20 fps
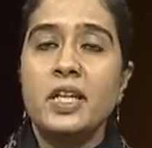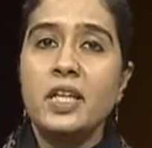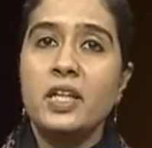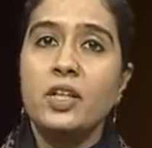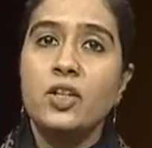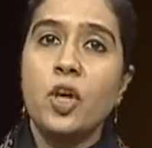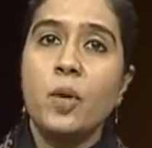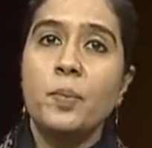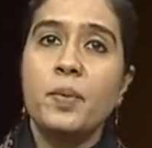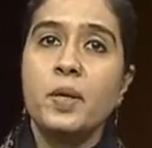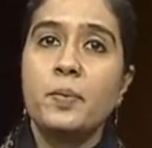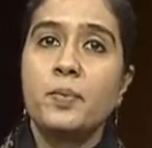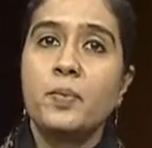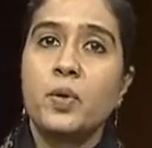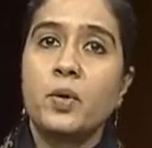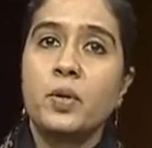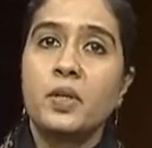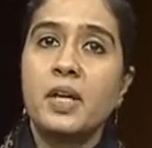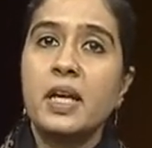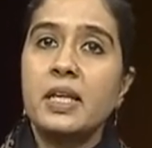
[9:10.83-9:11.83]
economic
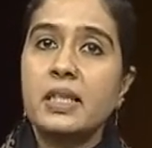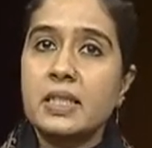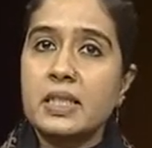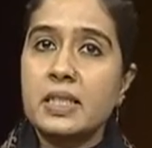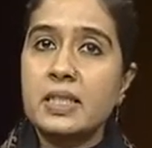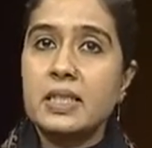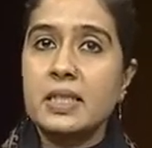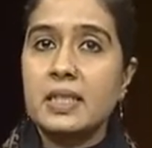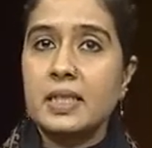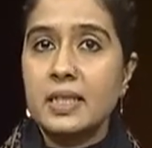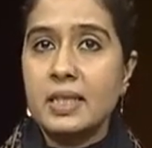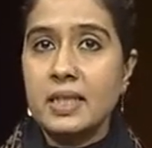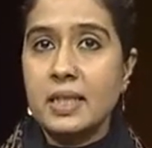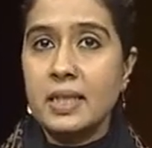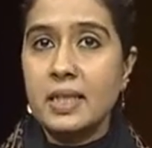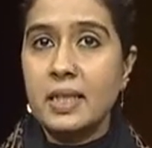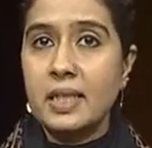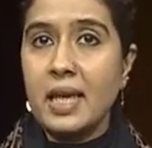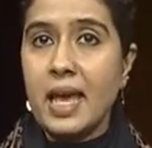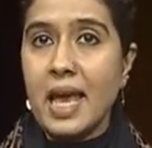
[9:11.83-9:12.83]
progress
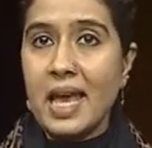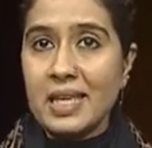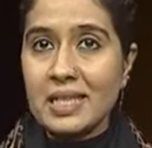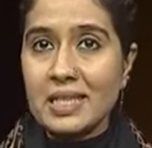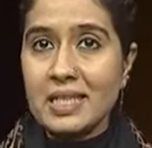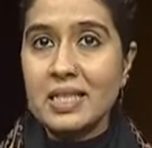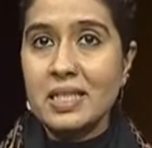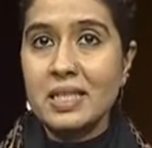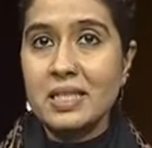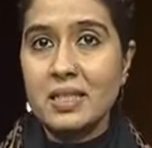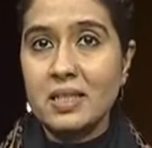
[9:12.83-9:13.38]
as